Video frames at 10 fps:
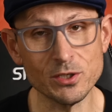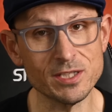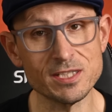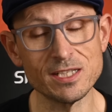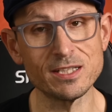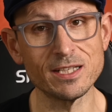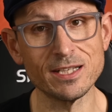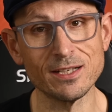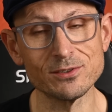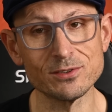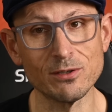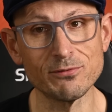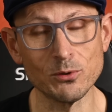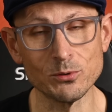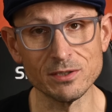You can see details
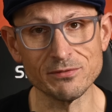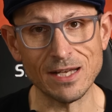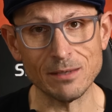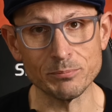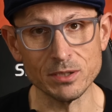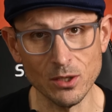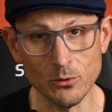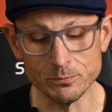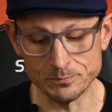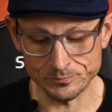of all of that below.